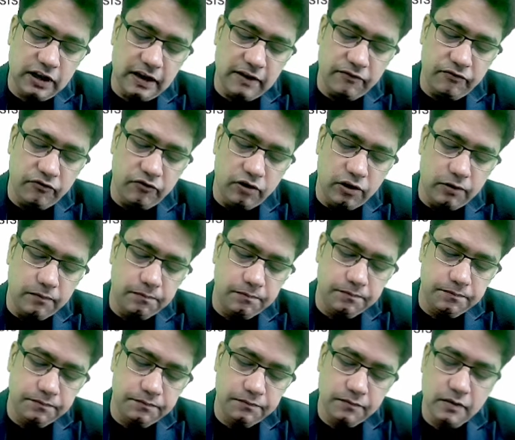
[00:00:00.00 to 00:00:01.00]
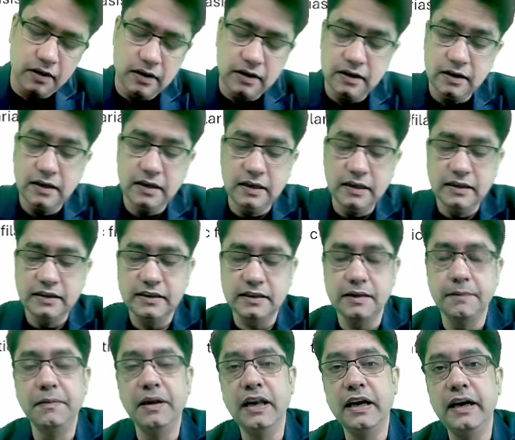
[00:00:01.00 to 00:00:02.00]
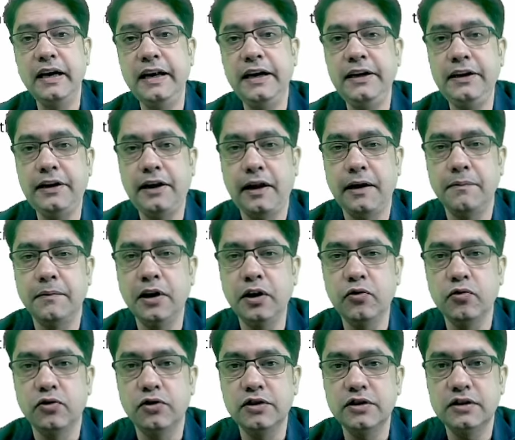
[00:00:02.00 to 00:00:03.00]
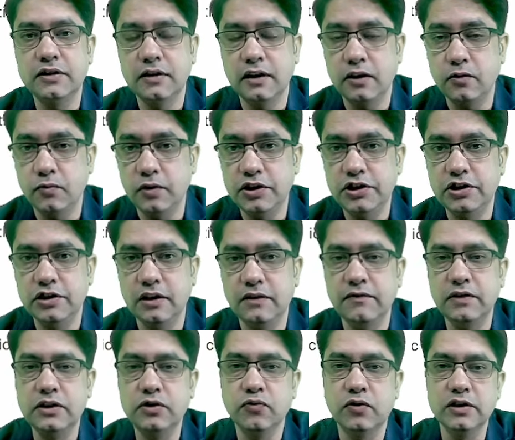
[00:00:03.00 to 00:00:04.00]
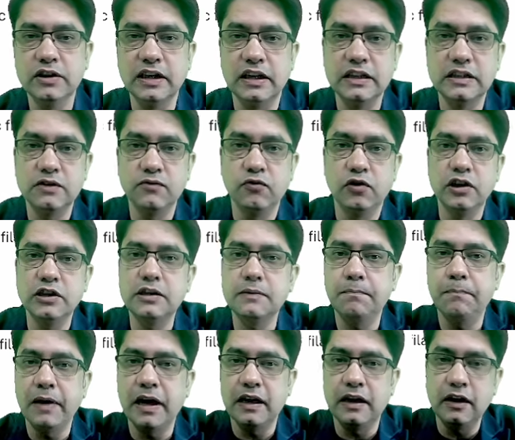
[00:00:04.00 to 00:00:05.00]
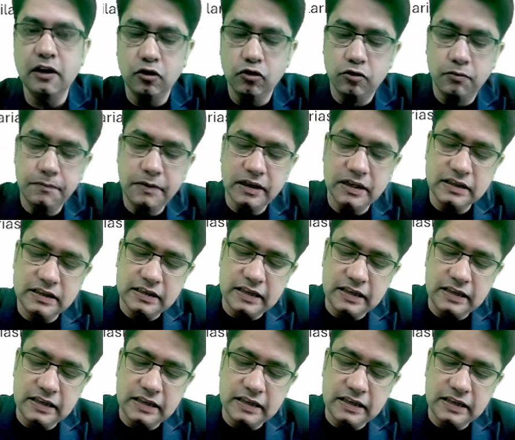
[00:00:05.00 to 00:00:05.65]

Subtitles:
tapeworm. Similarly, in trematodes, the question which was asked was paragonomius.